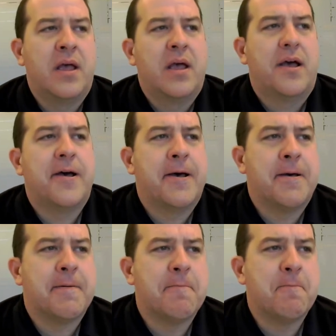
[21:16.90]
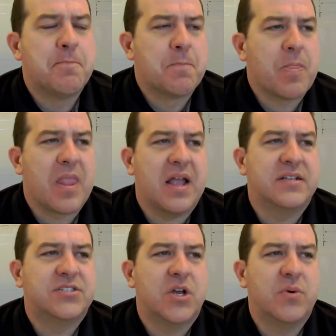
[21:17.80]

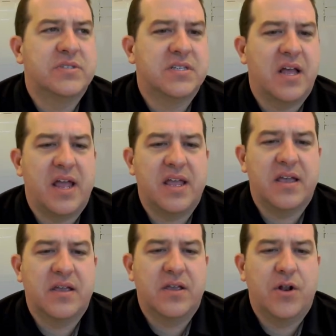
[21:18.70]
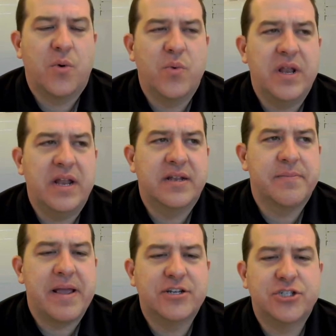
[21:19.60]
And so it's like, we need to
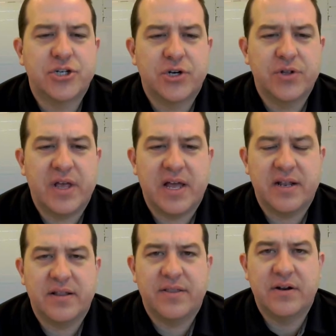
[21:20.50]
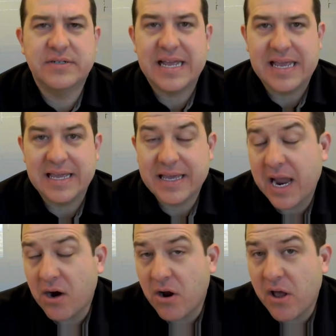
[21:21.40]
make sure that they're taken
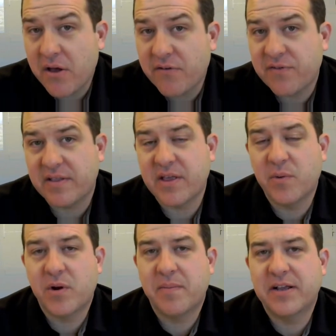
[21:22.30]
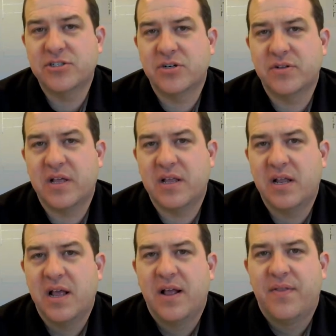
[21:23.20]
care of. They want to make sure that
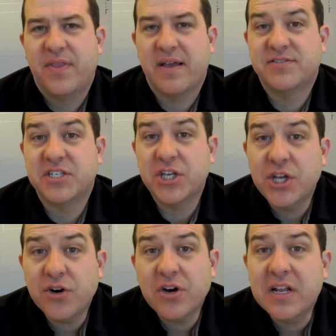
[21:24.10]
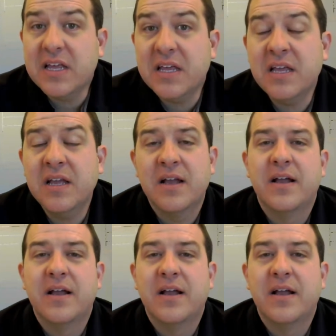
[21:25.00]
they have security.